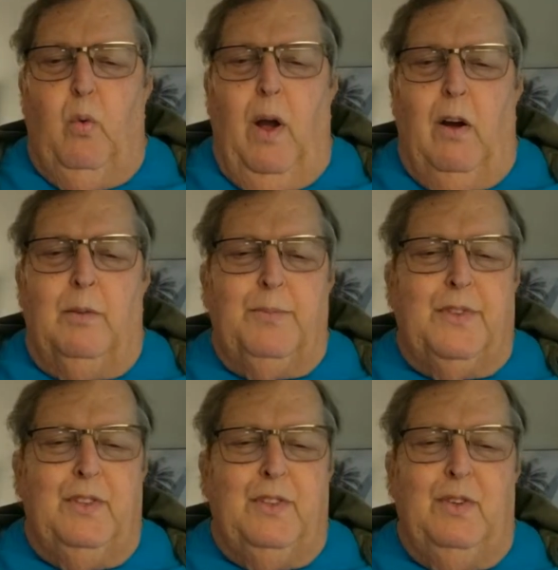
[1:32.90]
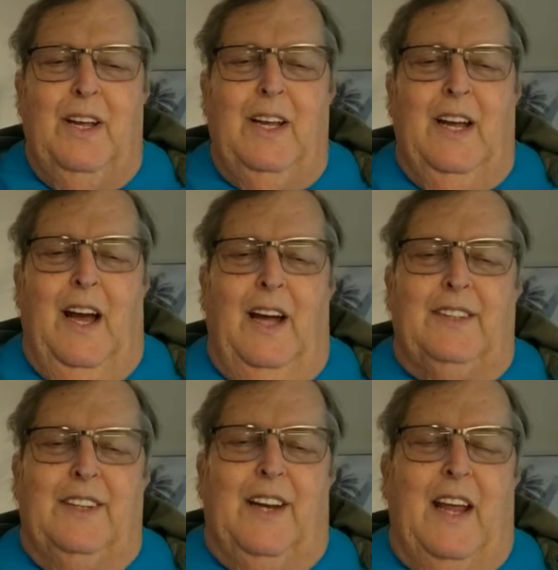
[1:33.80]
Welcome to
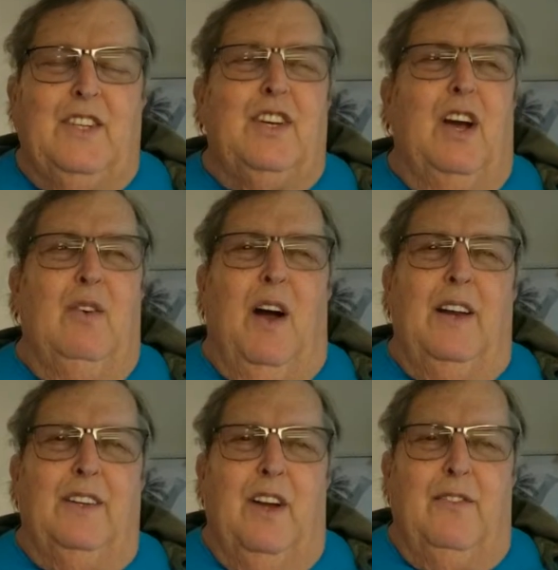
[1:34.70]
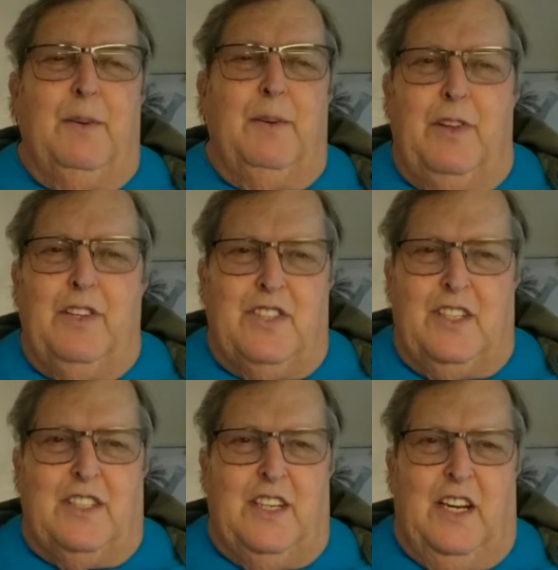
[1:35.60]
today's show on November the
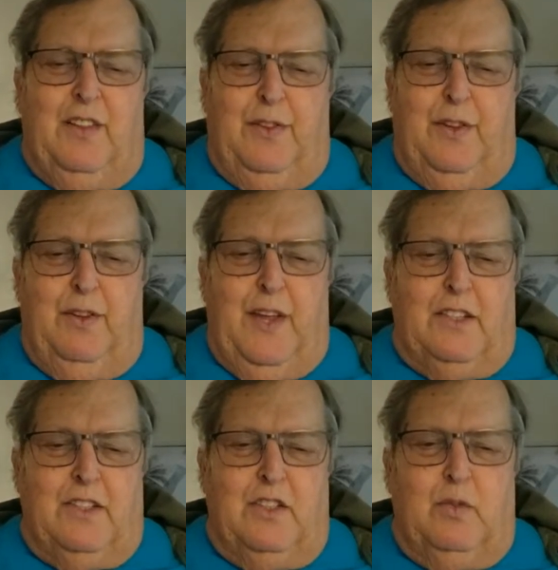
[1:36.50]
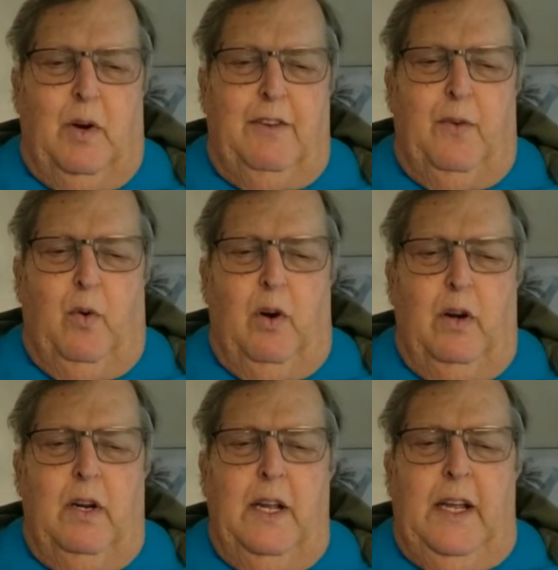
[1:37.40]
16th,
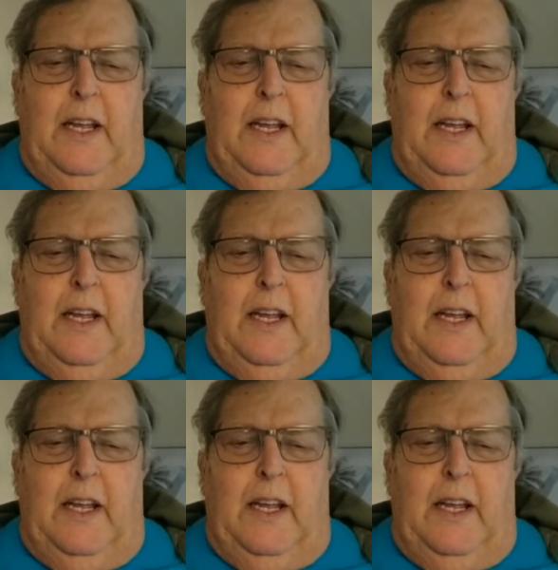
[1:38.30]
2024.